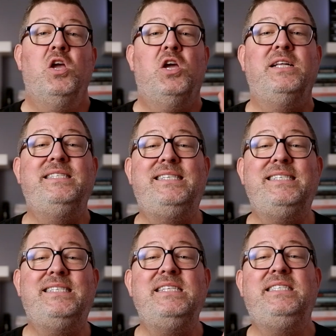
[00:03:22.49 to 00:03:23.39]

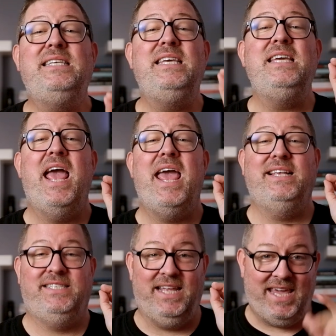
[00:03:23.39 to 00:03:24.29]
Consistency
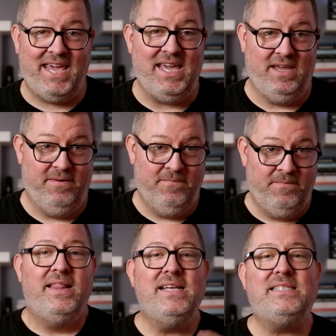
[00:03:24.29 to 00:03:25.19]
is the key.
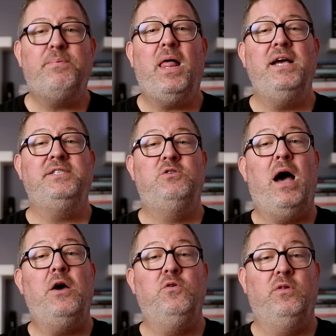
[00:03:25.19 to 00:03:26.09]
This applies to
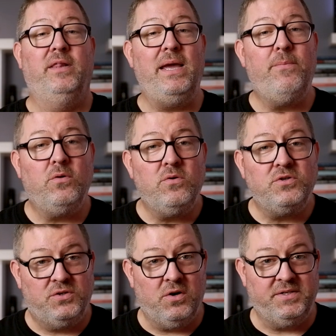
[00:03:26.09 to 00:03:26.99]
how you label your
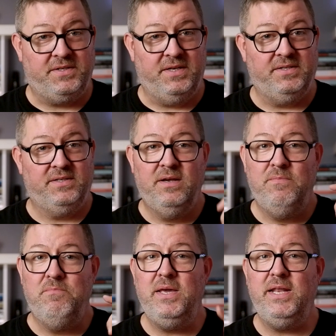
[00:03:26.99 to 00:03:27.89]
sources,
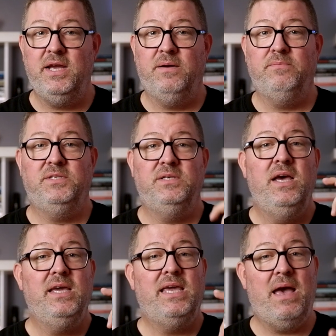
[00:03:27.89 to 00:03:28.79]
mediums,
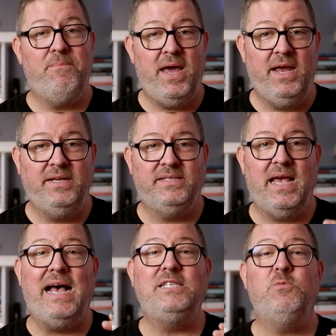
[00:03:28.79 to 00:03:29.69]
campaigns,
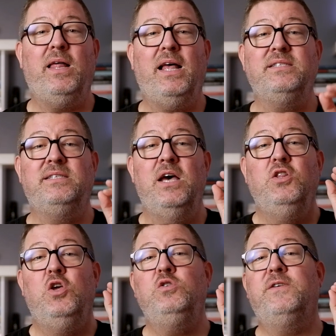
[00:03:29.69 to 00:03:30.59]
as well as
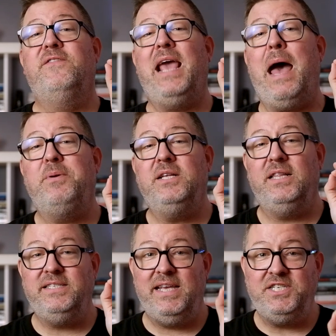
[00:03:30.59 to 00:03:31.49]
the use of
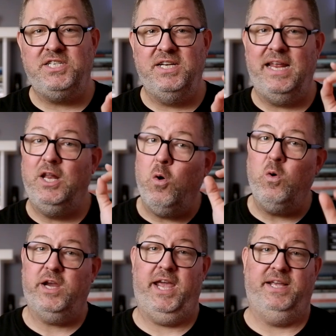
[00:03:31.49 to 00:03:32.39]
capitalization and
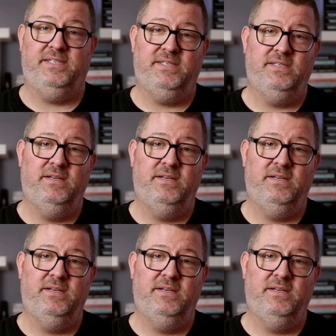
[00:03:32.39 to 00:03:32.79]
lowercase.